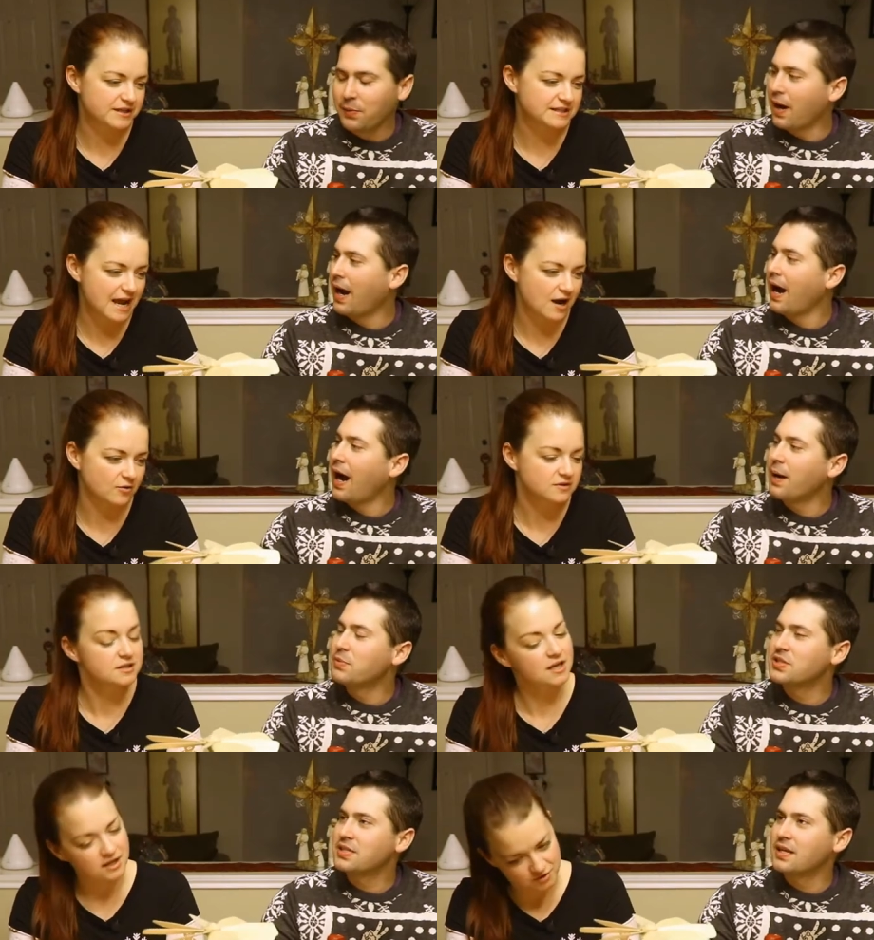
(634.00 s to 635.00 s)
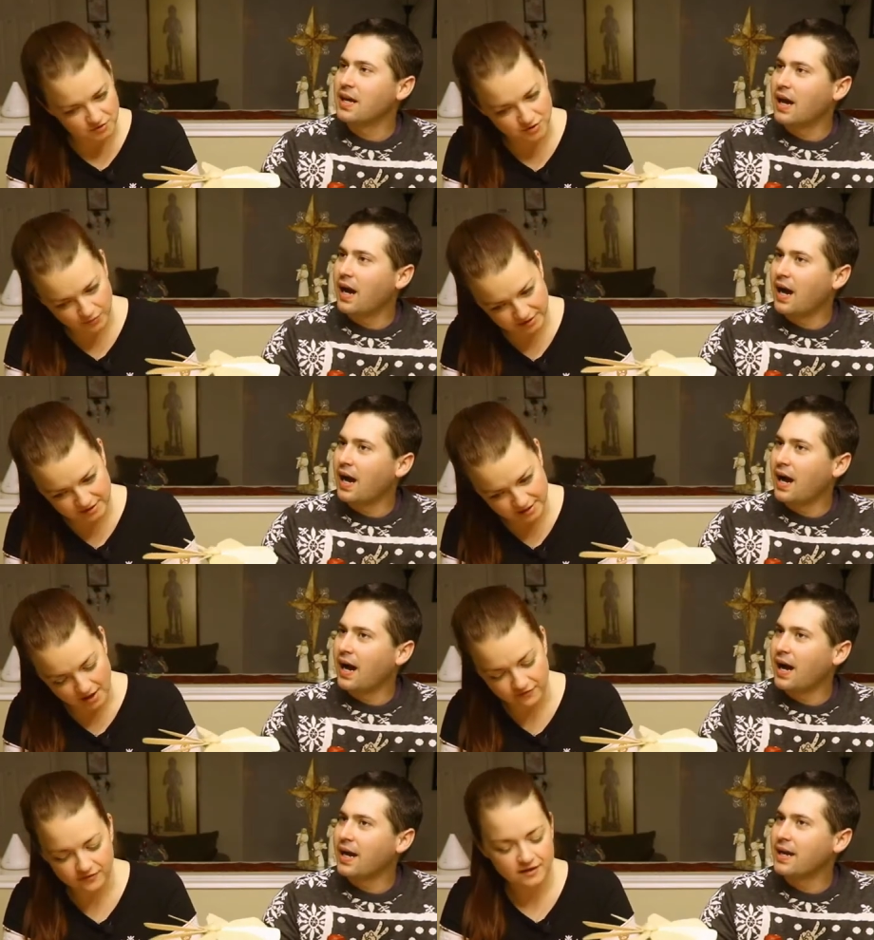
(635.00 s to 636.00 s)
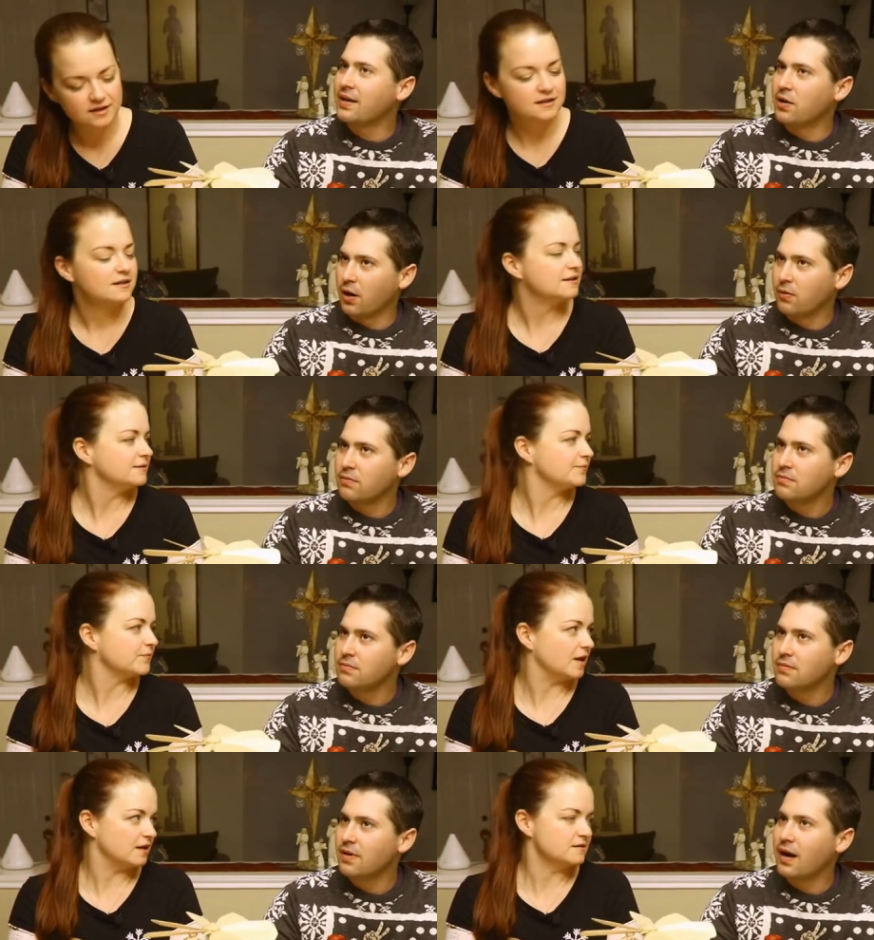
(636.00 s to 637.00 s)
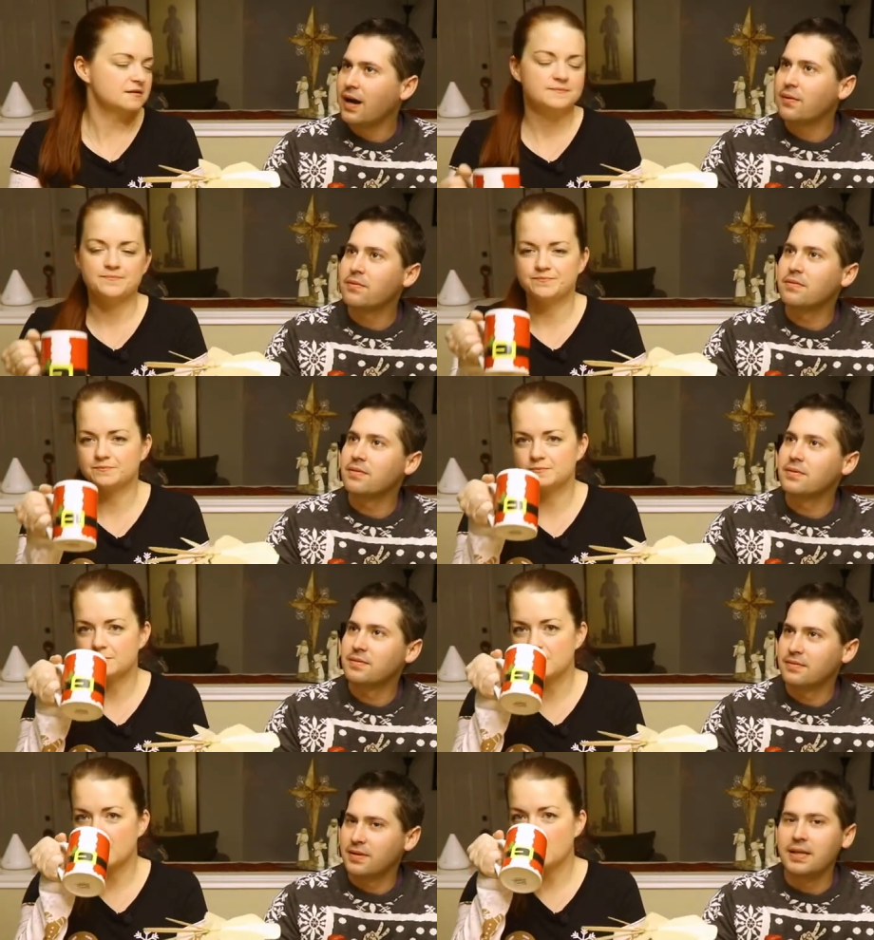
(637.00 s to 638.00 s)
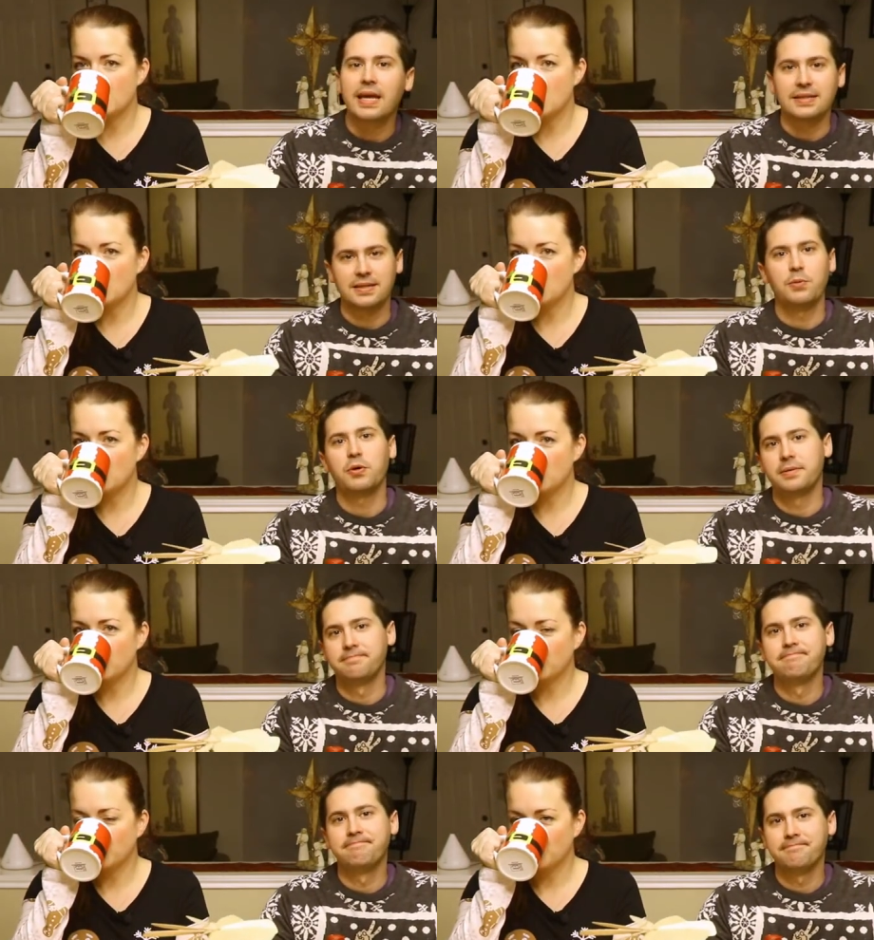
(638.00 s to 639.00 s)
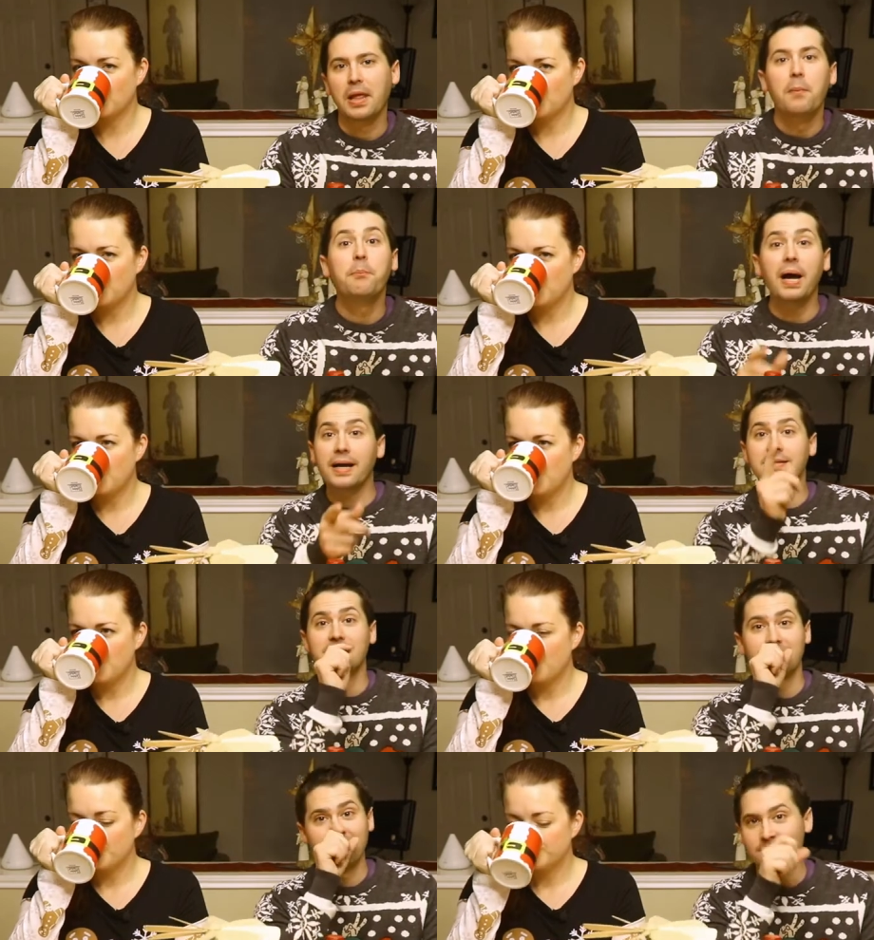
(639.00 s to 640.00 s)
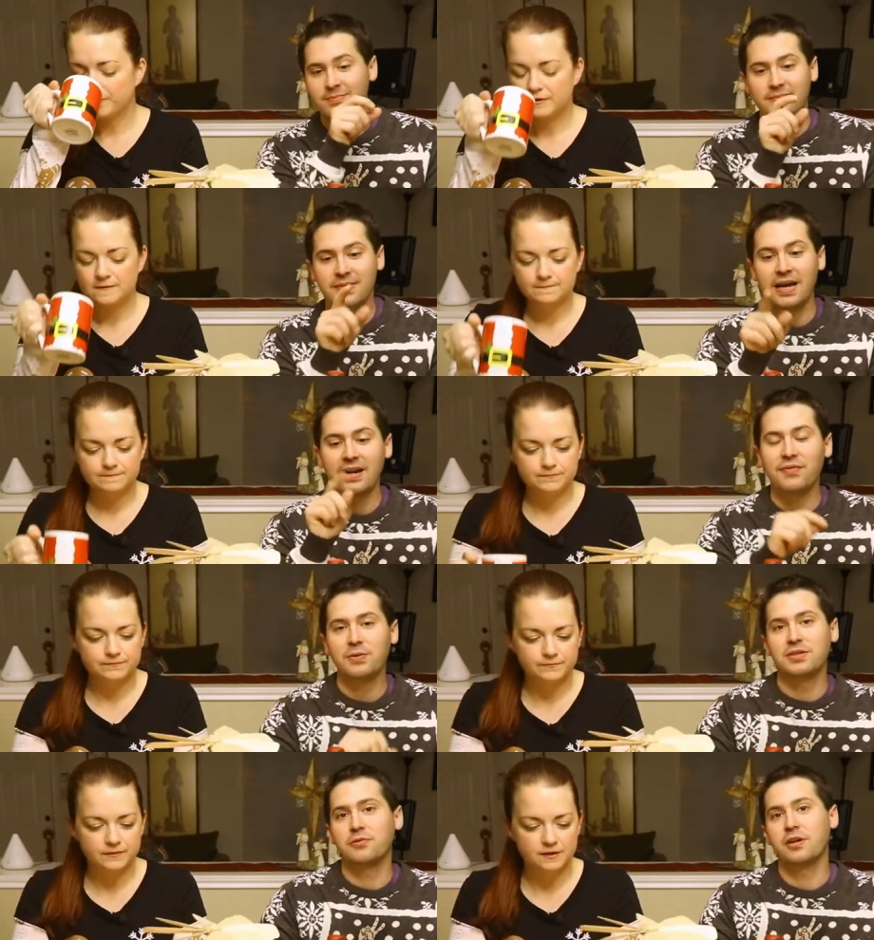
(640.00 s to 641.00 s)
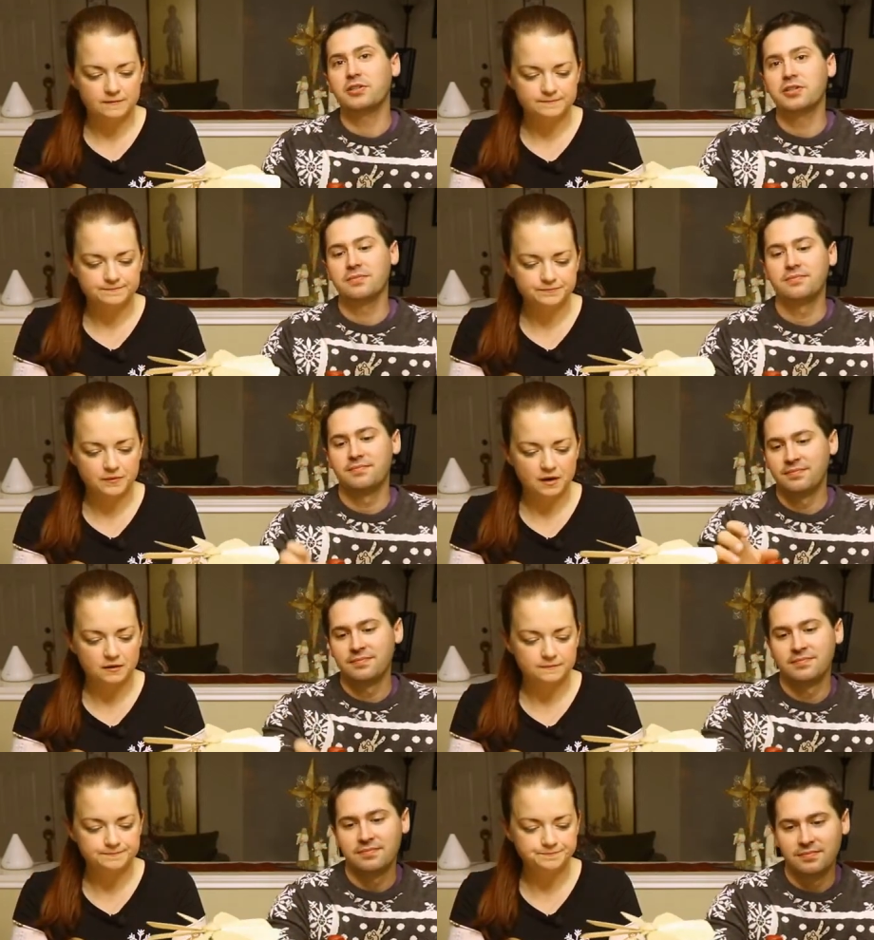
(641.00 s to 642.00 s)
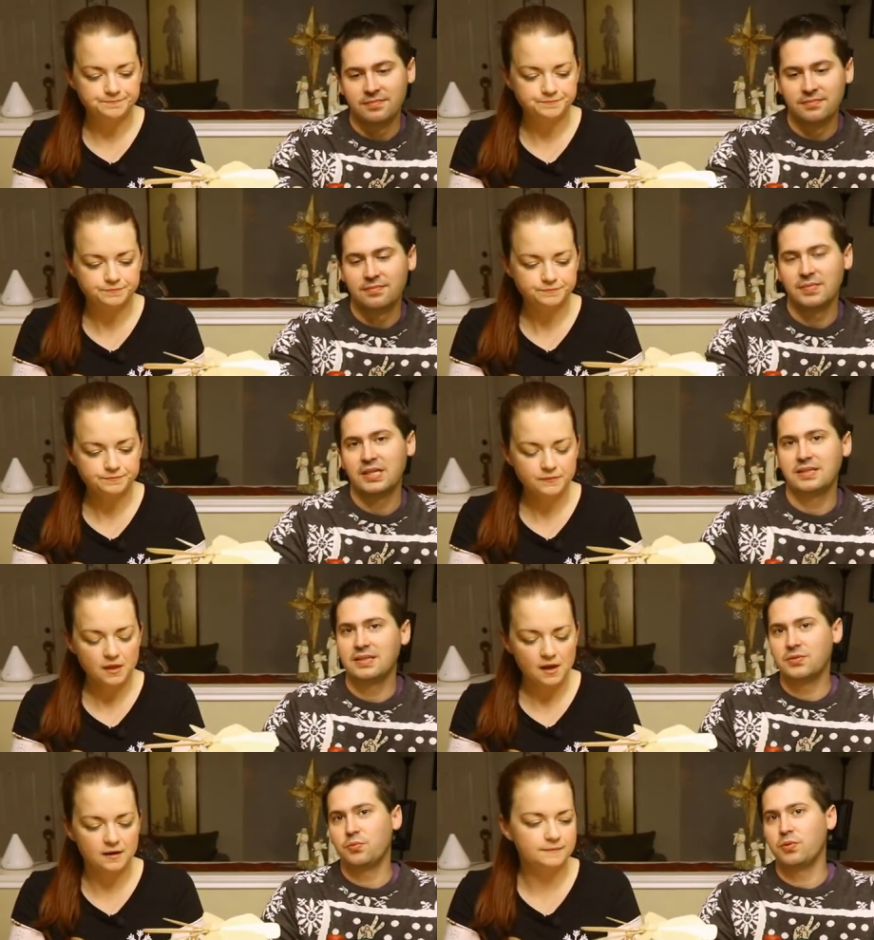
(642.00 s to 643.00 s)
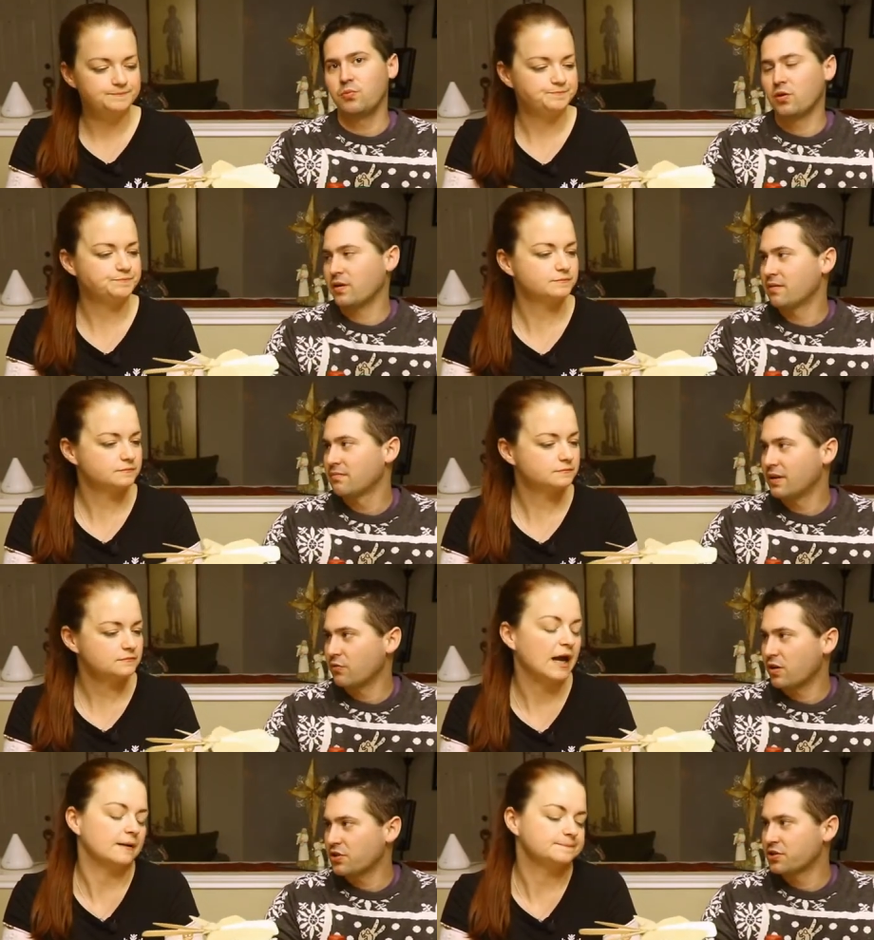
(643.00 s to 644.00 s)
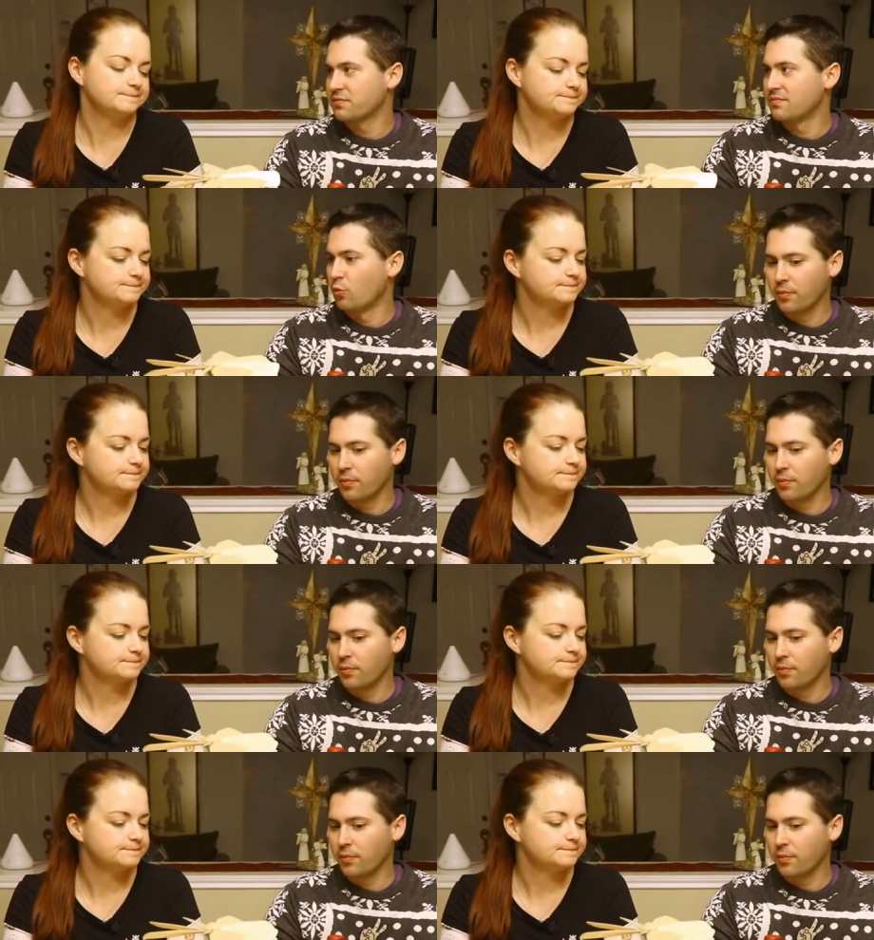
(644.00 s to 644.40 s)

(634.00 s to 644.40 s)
Speaker 1: this out just, and use
Speaker 2: the real stuff. I know. Yes. I yes. But not if I was in a rush, because this would work in a yeah. rush.